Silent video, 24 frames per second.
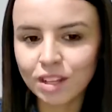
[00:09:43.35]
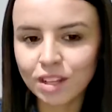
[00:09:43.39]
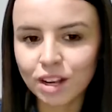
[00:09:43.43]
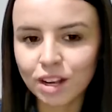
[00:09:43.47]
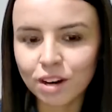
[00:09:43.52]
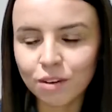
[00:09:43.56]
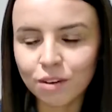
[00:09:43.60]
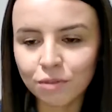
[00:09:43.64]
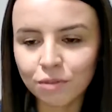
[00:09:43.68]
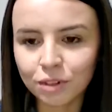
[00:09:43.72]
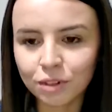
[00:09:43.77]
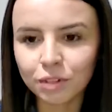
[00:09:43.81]

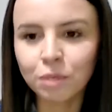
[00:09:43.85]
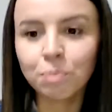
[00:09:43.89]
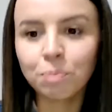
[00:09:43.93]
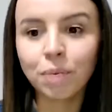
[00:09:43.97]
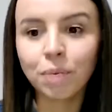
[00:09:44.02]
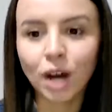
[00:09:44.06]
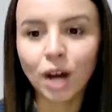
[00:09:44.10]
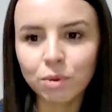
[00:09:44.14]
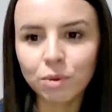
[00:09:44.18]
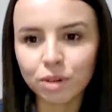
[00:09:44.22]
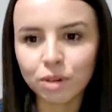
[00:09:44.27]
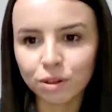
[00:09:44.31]
are very
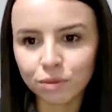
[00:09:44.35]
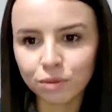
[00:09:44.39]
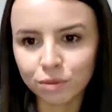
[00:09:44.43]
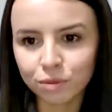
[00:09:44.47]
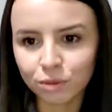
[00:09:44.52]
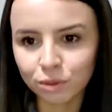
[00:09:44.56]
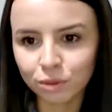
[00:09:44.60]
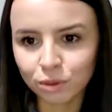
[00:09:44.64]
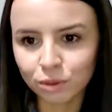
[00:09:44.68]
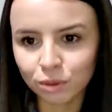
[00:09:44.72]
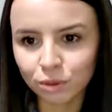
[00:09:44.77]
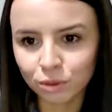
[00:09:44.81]

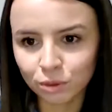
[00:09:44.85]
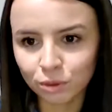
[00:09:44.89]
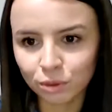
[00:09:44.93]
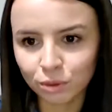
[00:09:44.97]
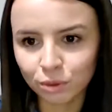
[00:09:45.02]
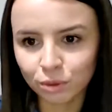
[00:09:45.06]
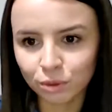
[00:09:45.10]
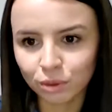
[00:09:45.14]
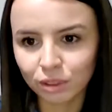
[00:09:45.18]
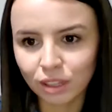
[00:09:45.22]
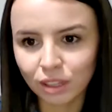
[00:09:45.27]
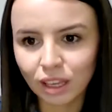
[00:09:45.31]
powerful
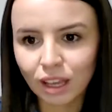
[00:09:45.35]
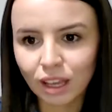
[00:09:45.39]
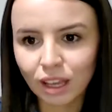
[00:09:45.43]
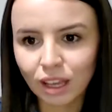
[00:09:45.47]
to